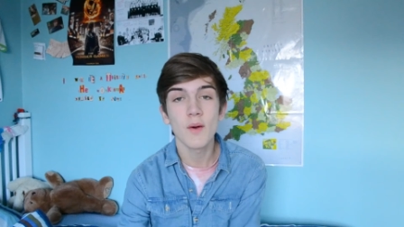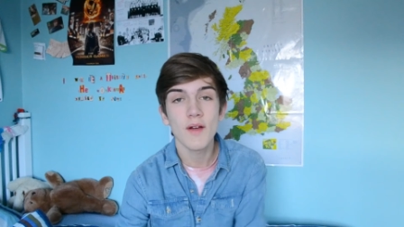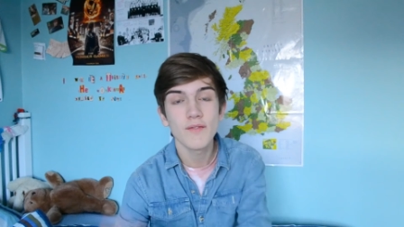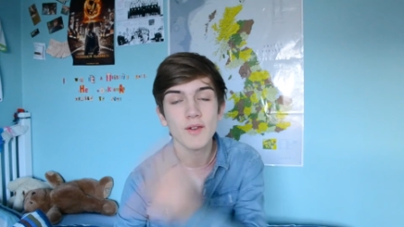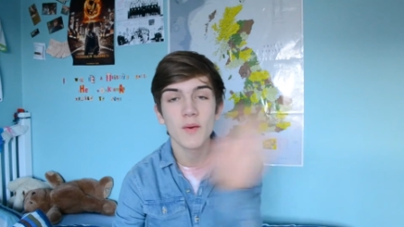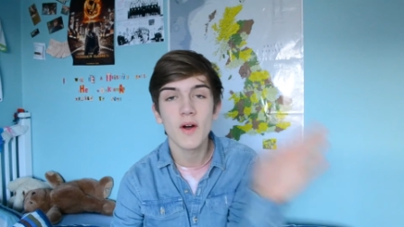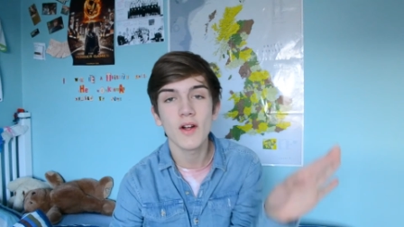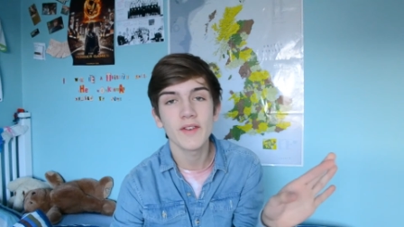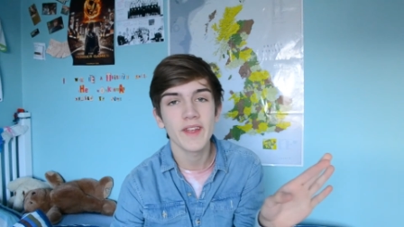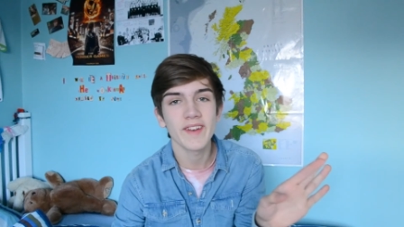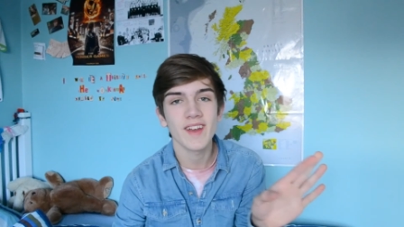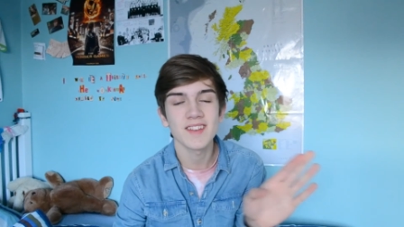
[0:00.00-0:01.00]
everyone,
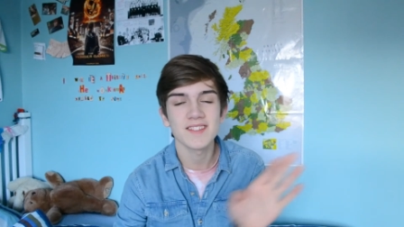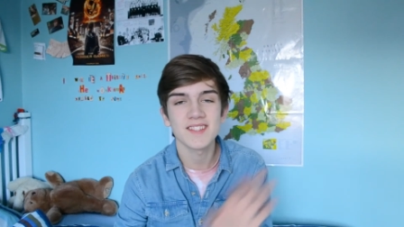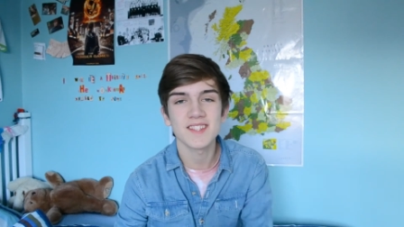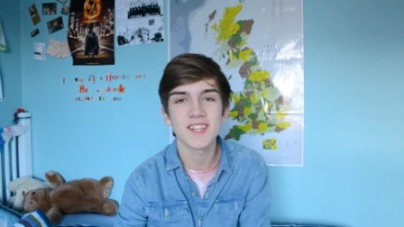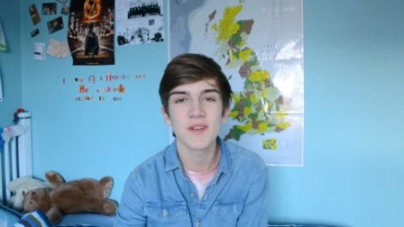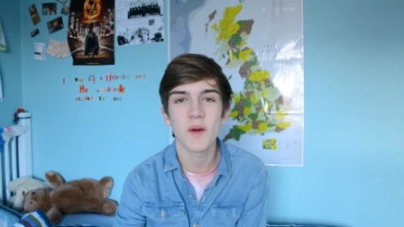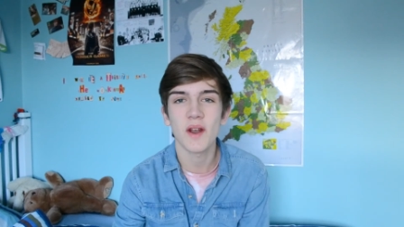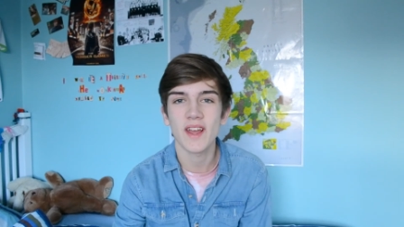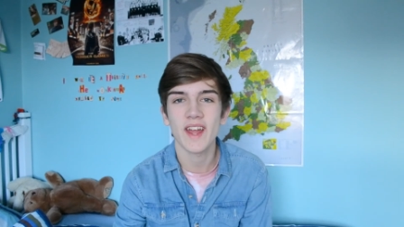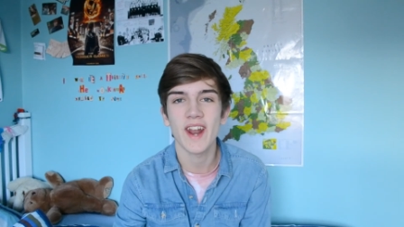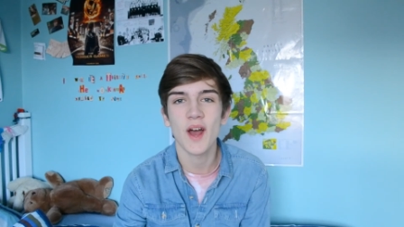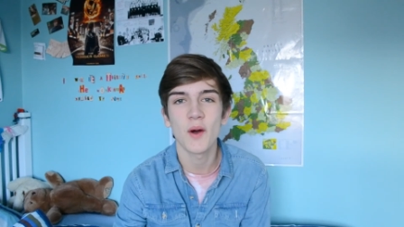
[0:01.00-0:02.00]
nice to see you all
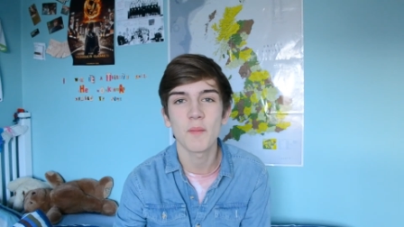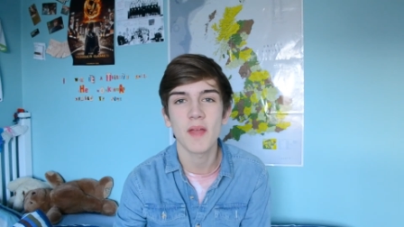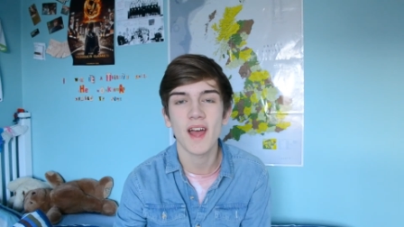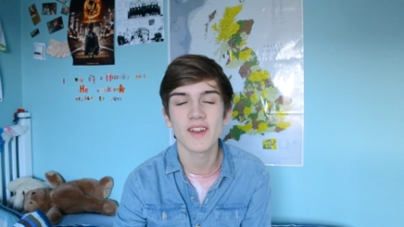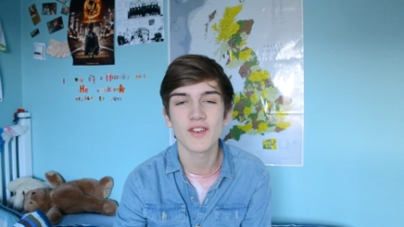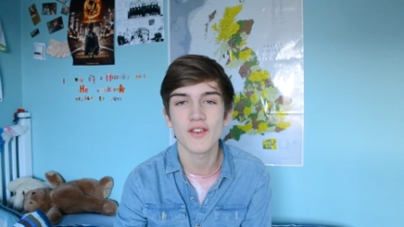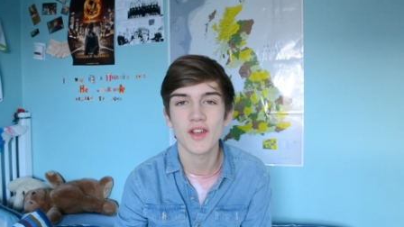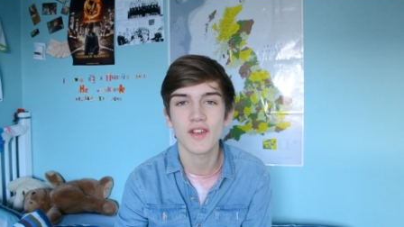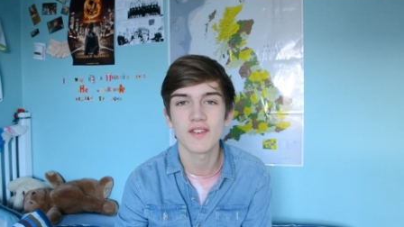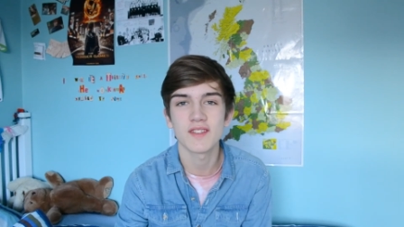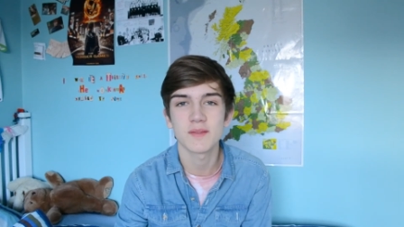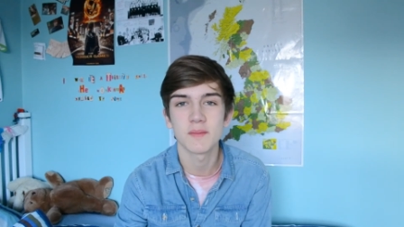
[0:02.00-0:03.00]
again. I hope you had a great
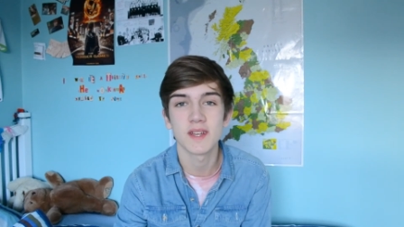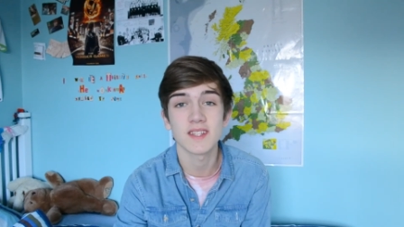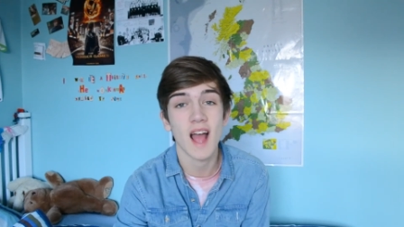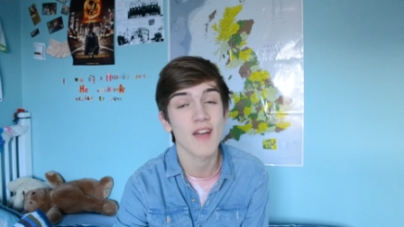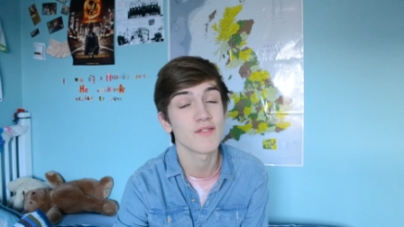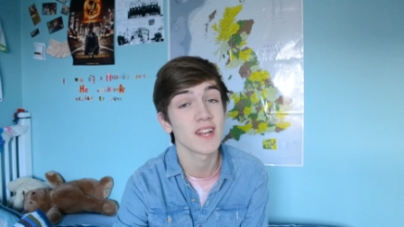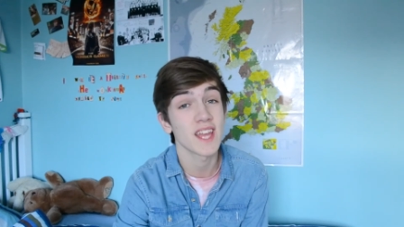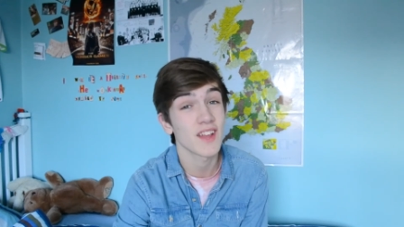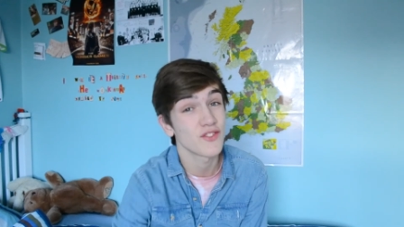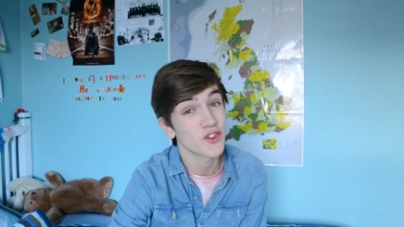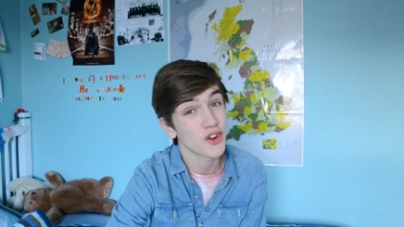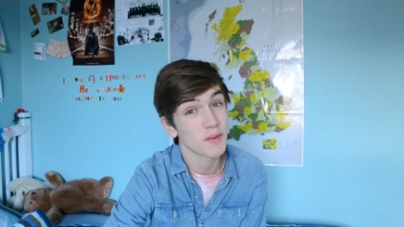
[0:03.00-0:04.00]
Christmas. I really
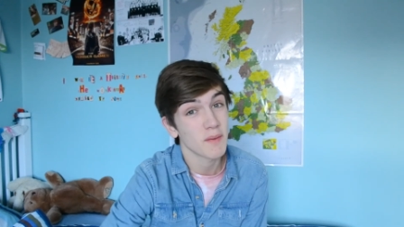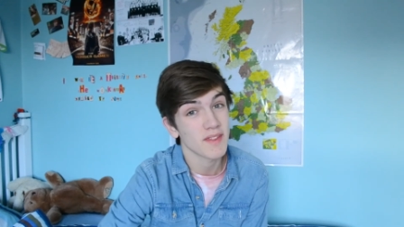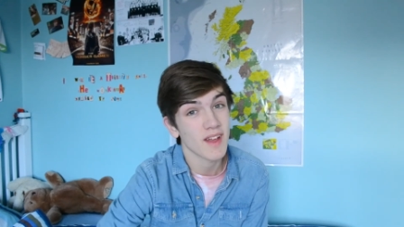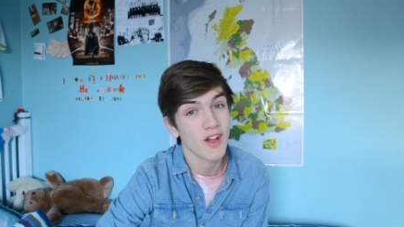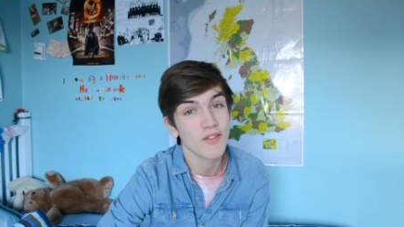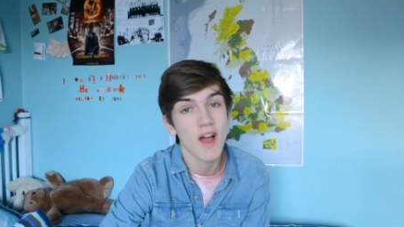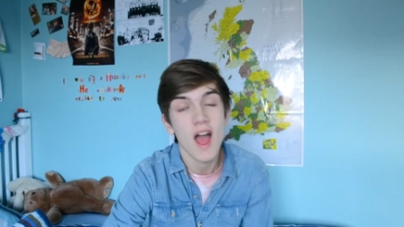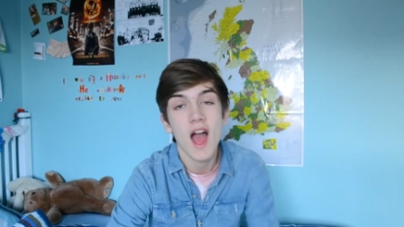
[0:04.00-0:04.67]
enjoyed myself.